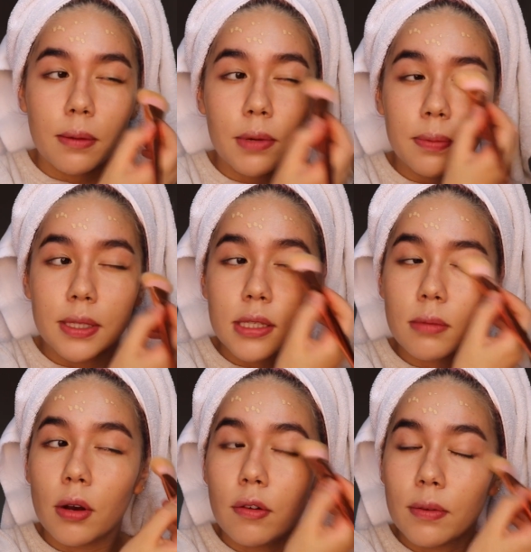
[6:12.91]
I'm going to put
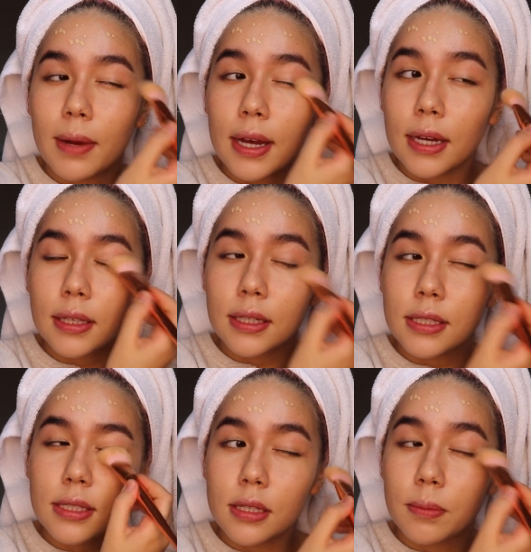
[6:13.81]
some over my
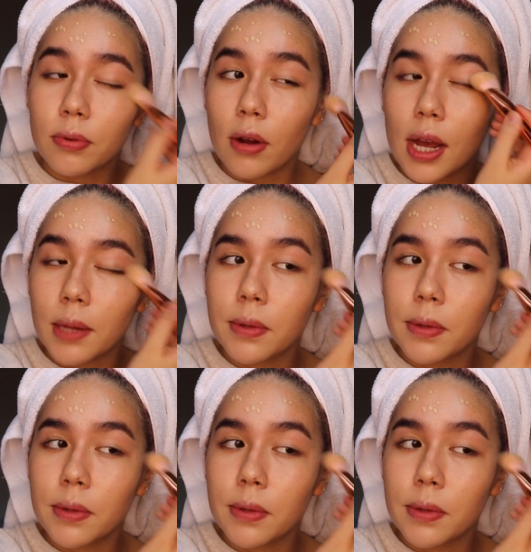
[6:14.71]
eyelids to prime